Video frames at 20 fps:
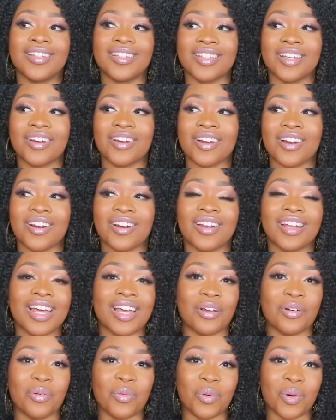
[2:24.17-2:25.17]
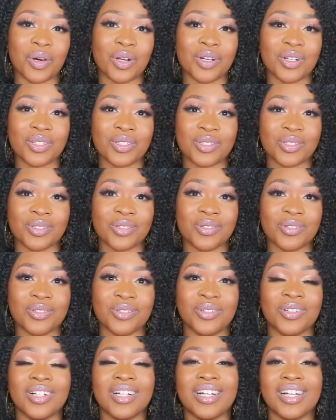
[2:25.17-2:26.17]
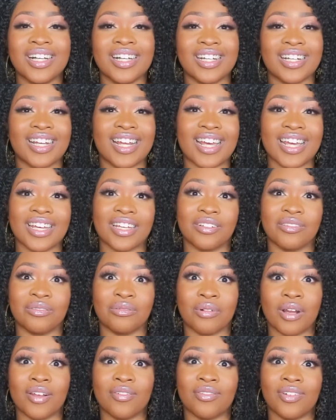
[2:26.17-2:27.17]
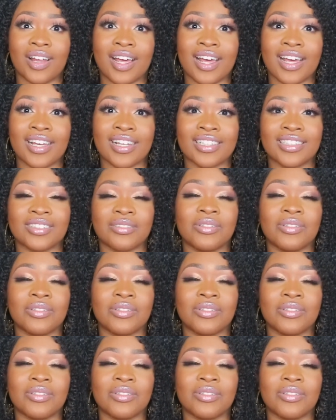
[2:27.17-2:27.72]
there are like one or two like red flags.